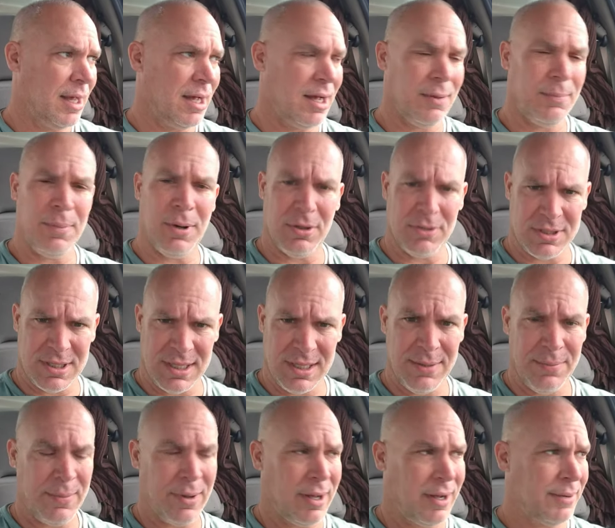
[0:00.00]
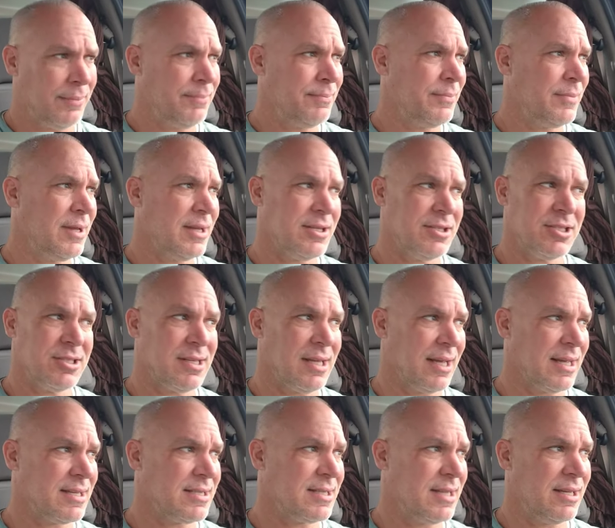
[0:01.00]
I'll post it in the bottom. And just
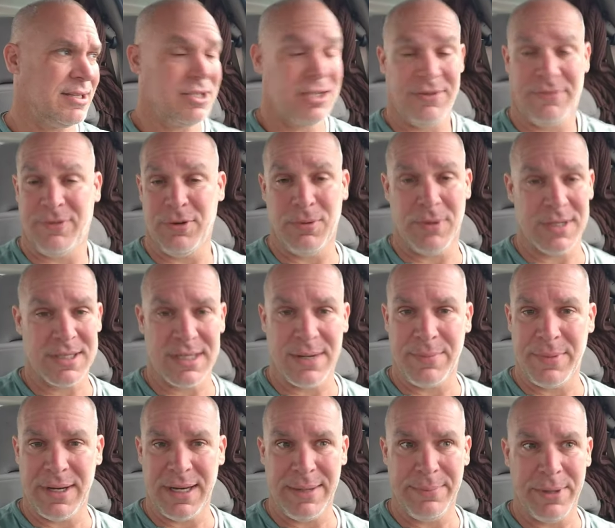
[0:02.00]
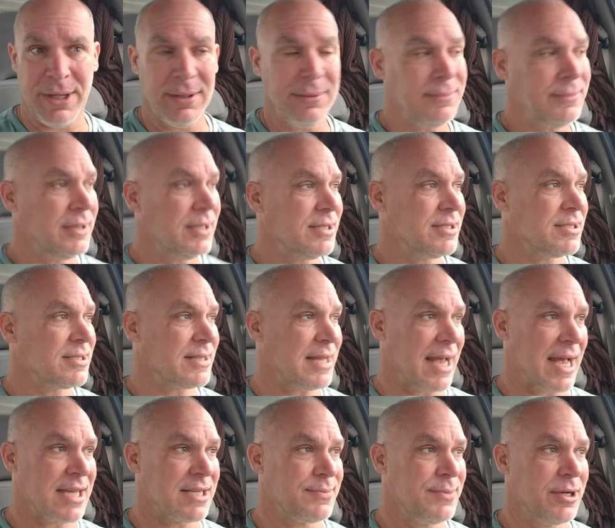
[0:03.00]
like I said, if you want to send me an email and just
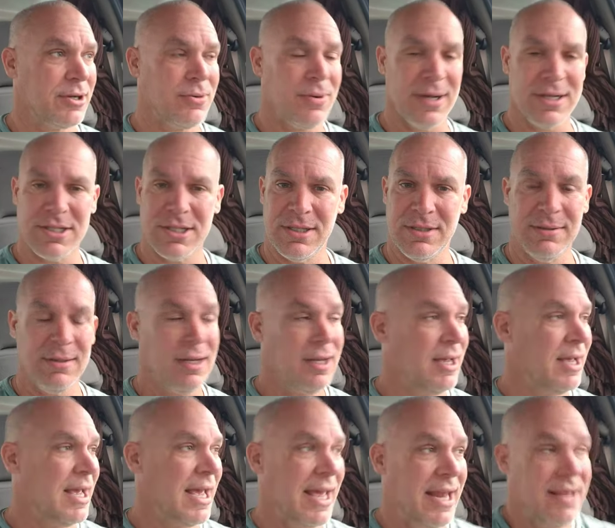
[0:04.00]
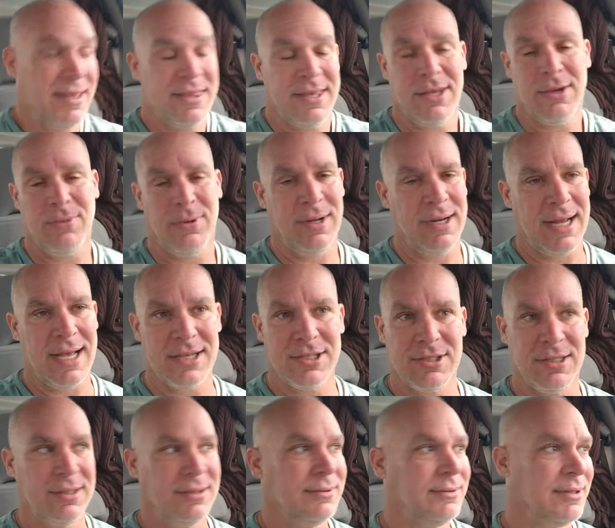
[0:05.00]
ask me a question, anything you want,
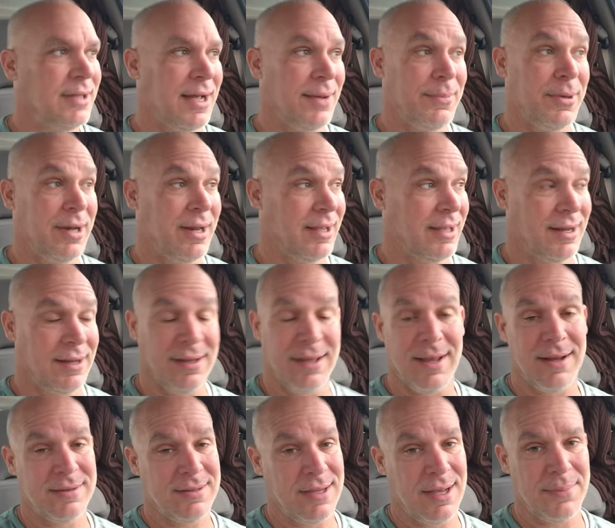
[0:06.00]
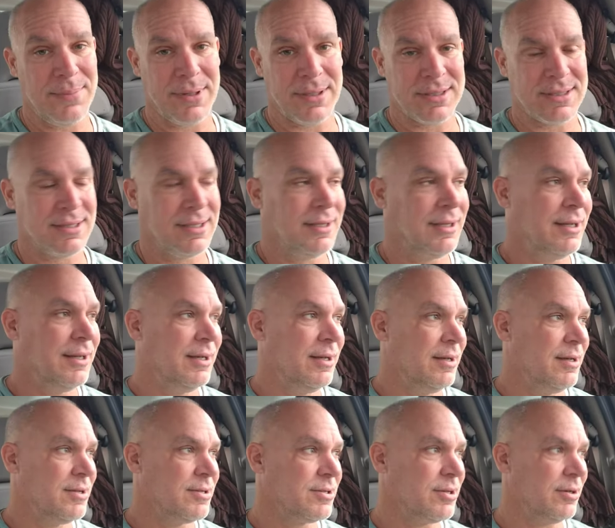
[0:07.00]
actually. I mean, I got a lot of topics.
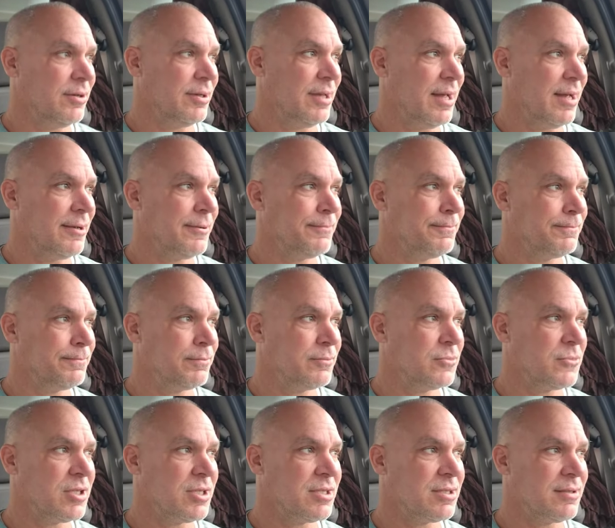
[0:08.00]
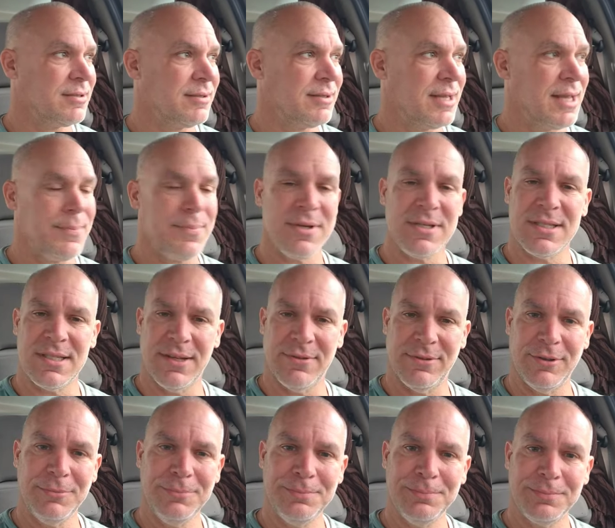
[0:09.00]
So yeah, just keep it
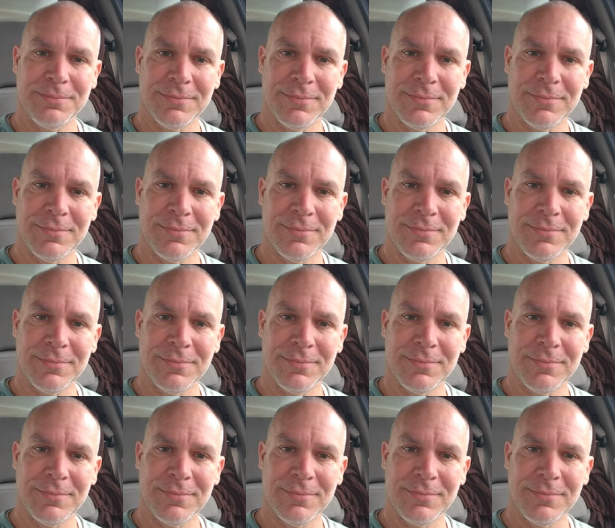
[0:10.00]
civil